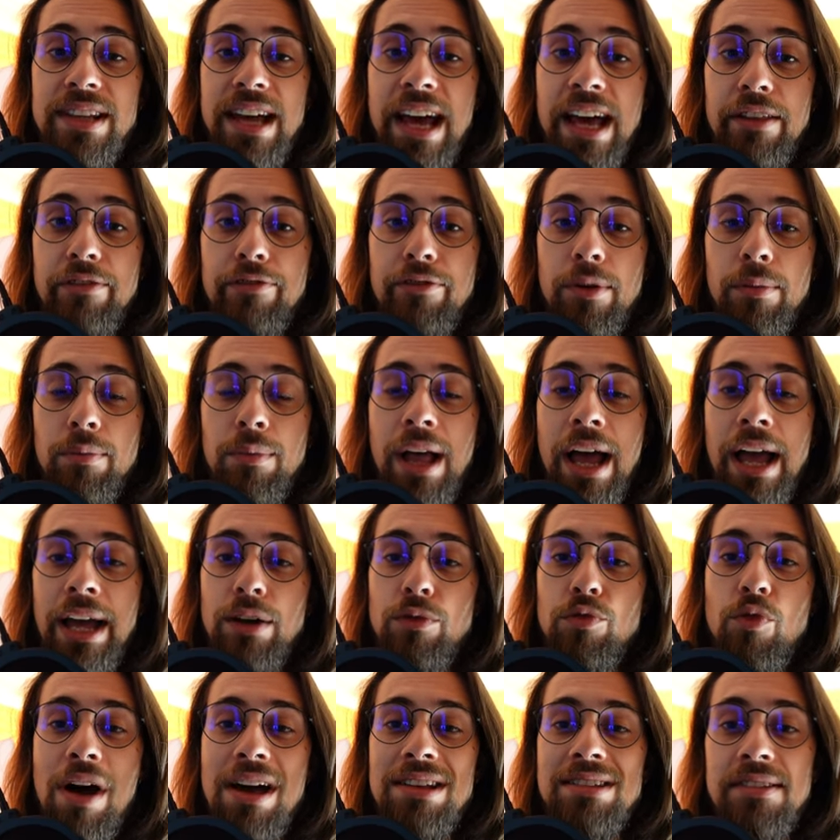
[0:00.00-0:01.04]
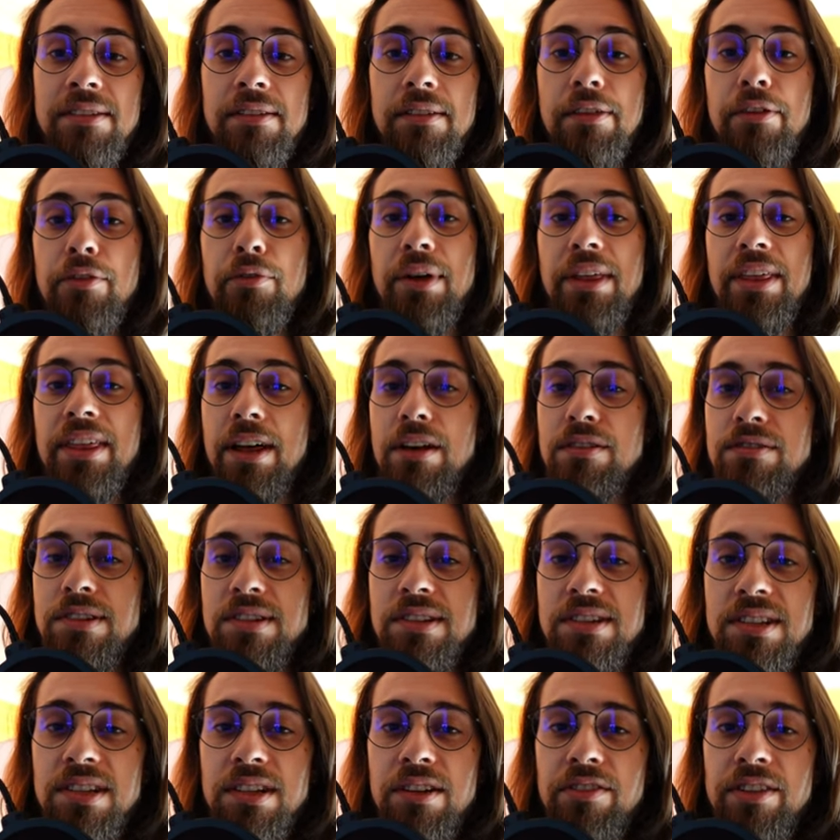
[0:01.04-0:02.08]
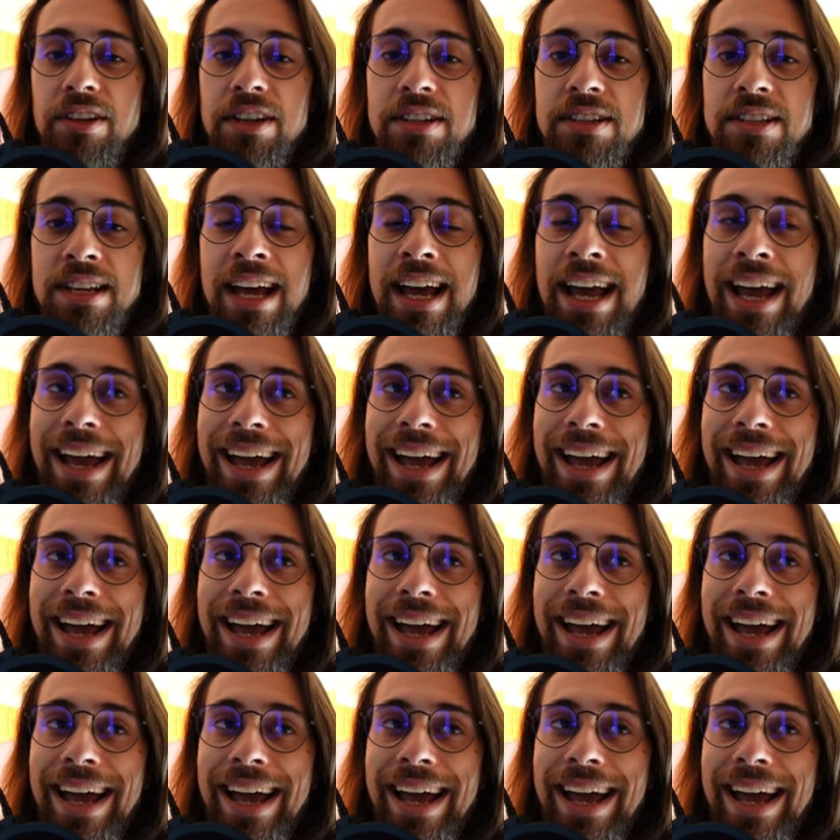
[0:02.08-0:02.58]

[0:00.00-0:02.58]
dead from like Ryzen 3000 series